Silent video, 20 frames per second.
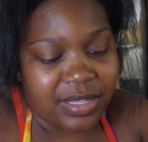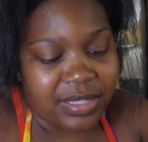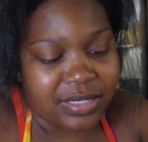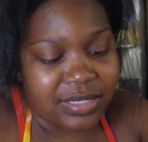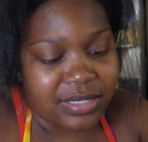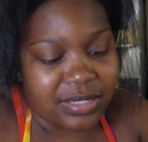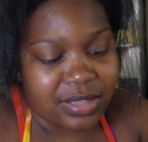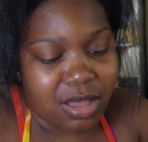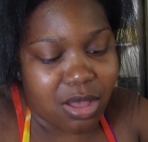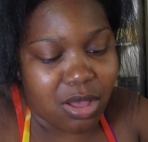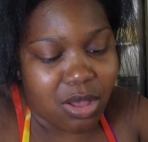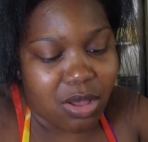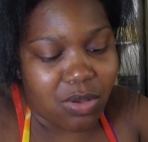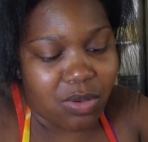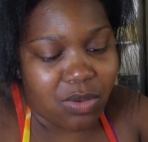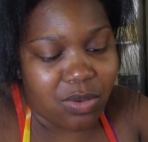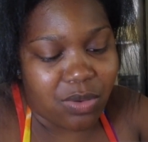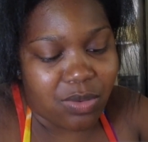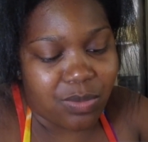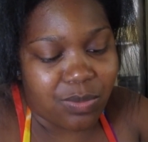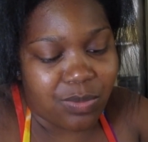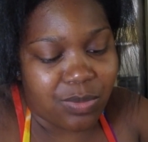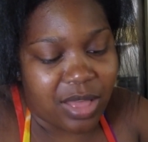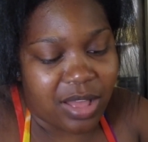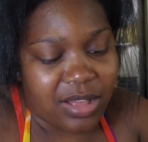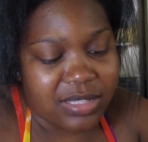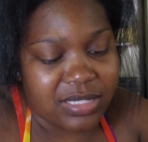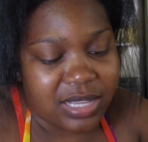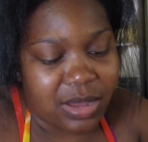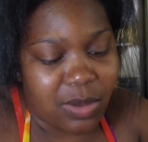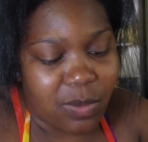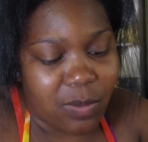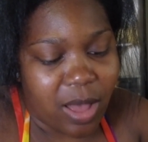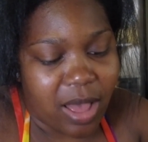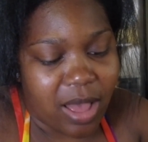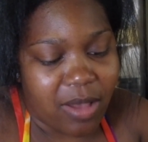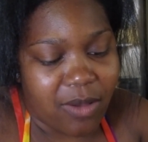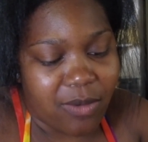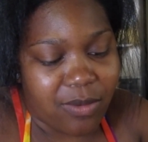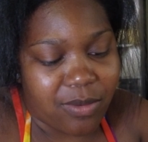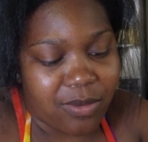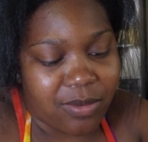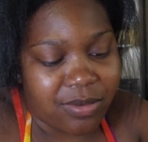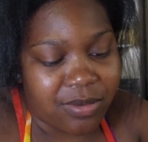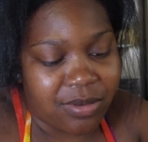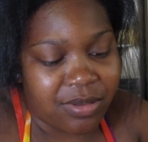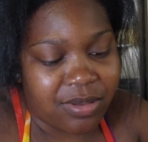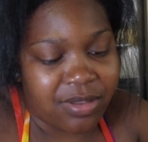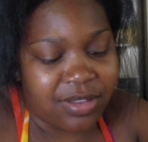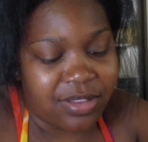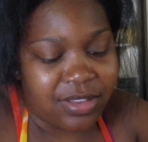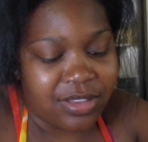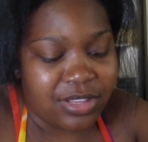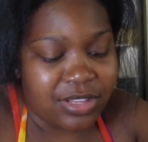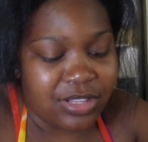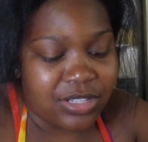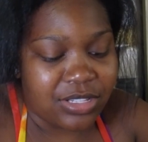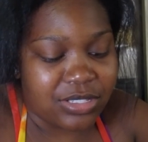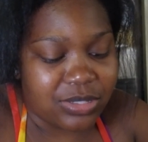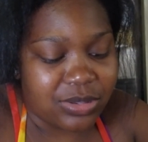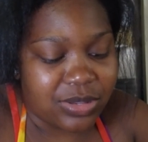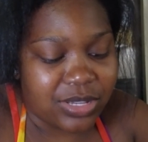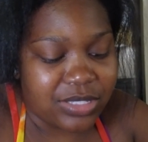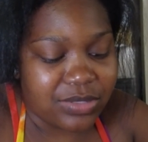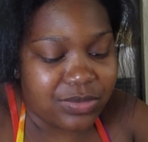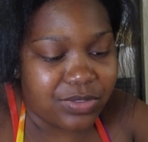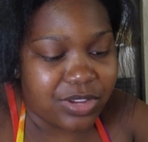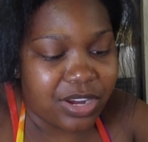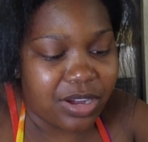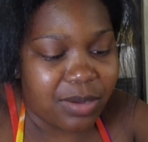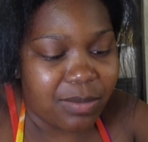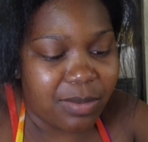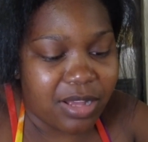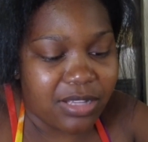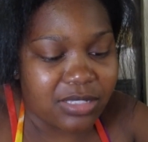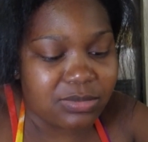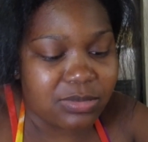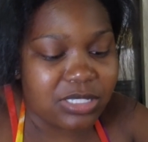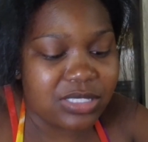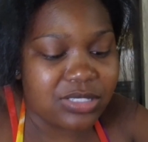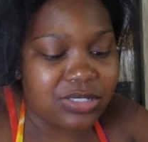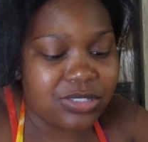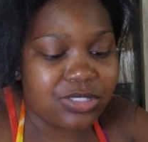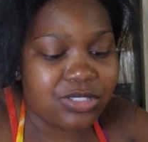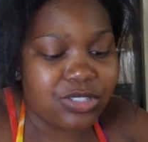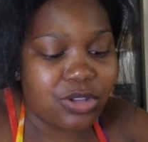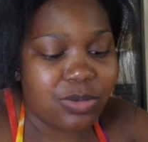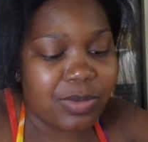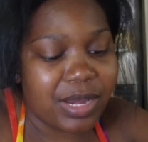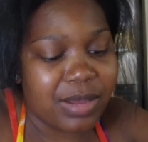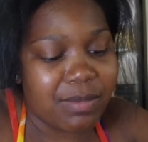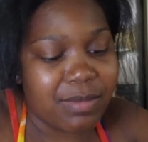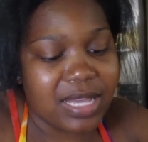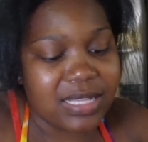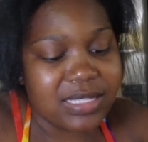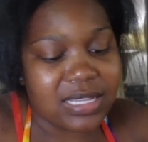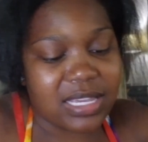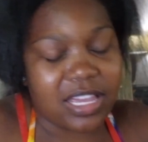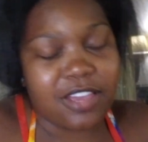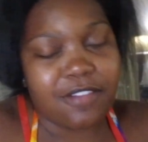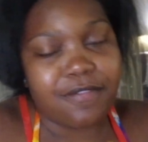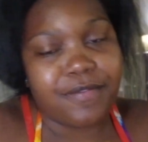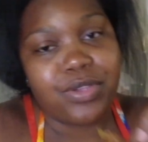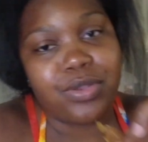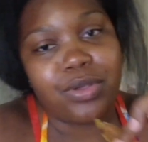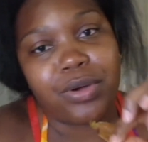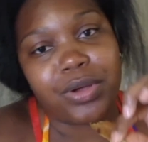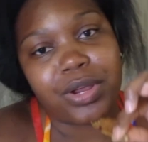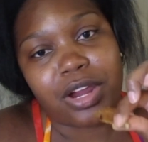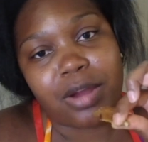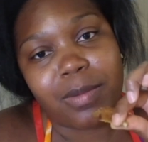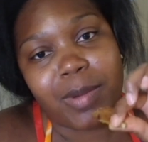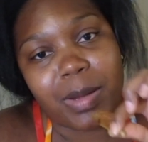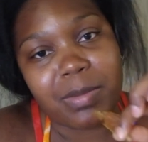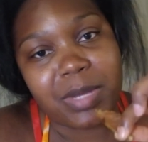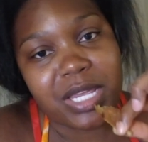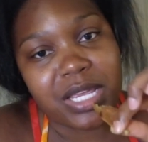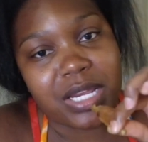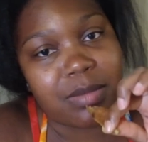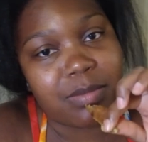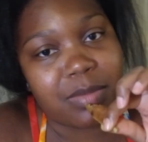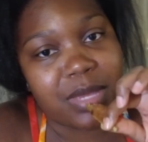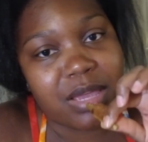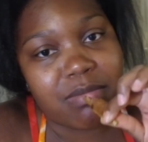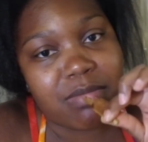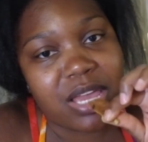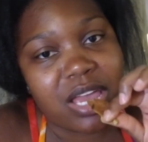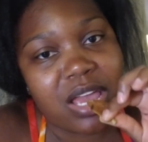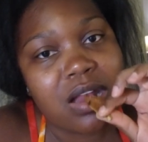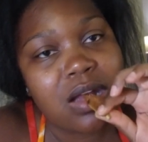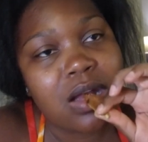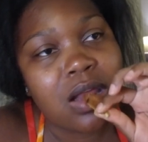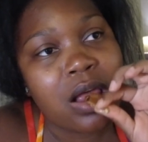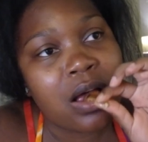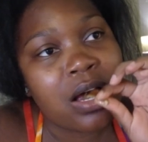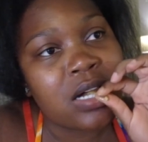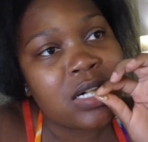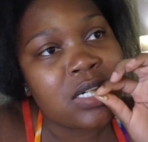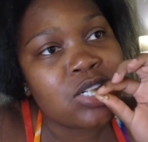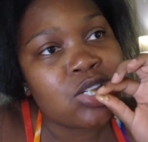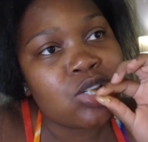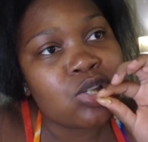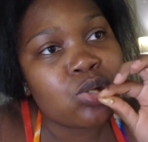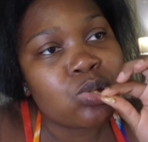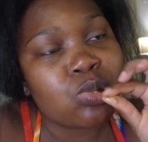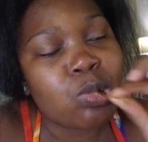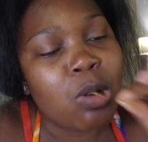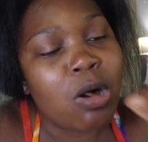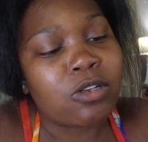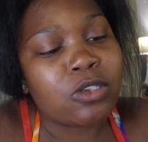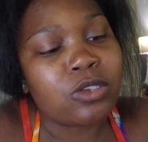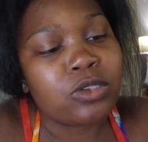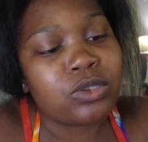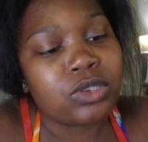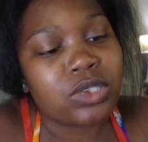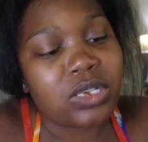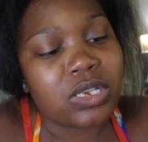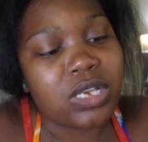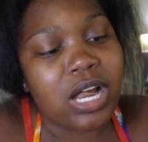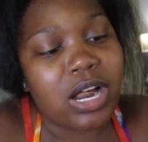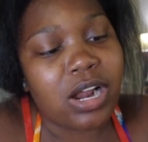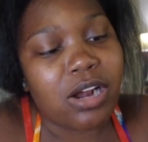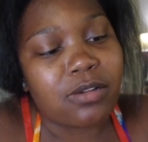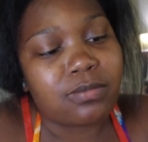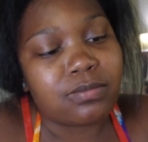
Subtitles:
So I was like, wow. So it's very possible, because there's so many bands, like if you don't care about being in a big band, then yeah.